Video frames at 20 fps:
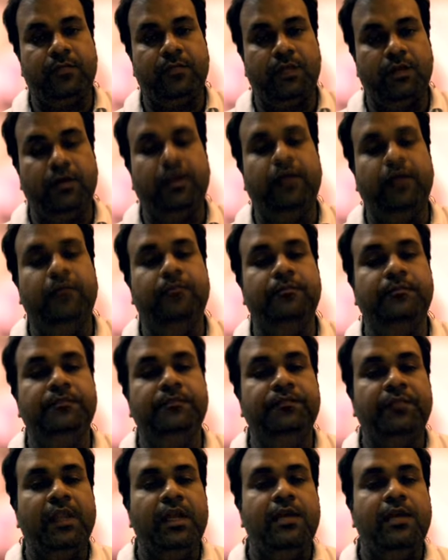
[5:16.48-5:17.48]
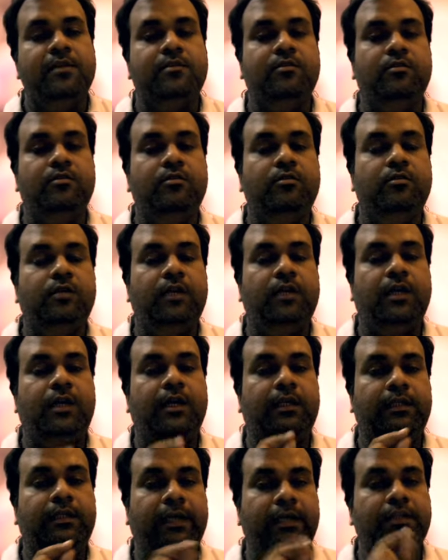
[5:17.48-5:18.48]
Okay, so
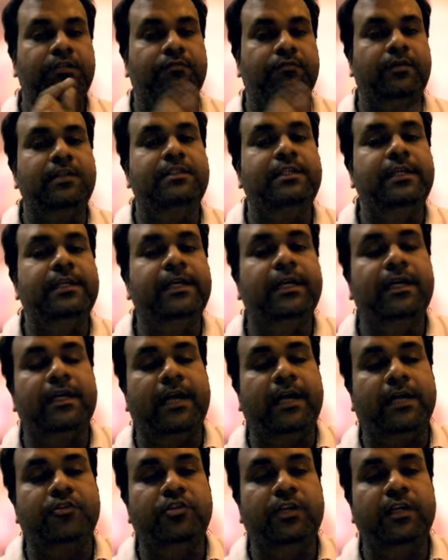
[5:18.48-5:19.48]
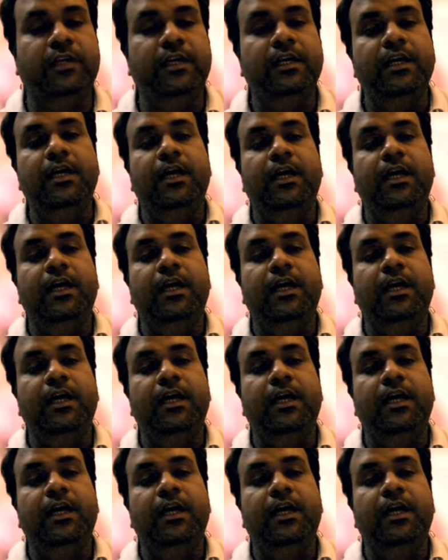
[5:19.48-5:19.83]
that is one secret actually.